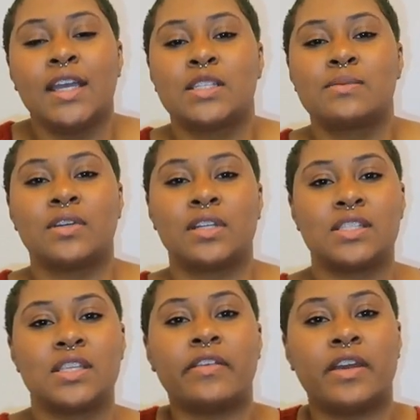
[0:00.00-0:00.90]
smoking a
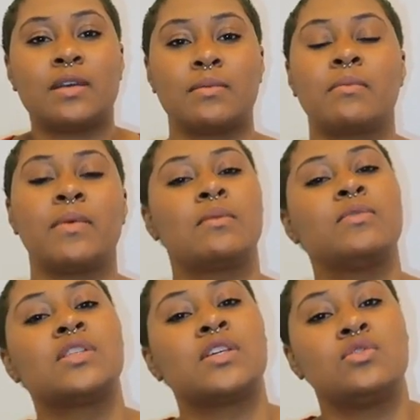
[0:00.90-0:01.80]
cigarette. And I'm like, Mom,
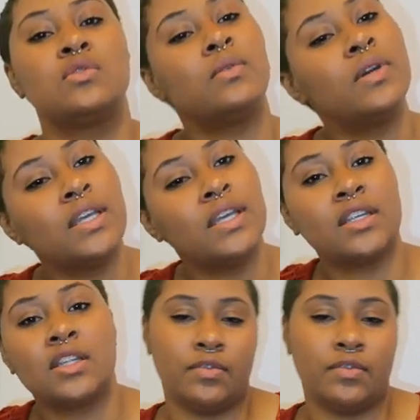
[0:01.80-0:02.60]
you said you quit.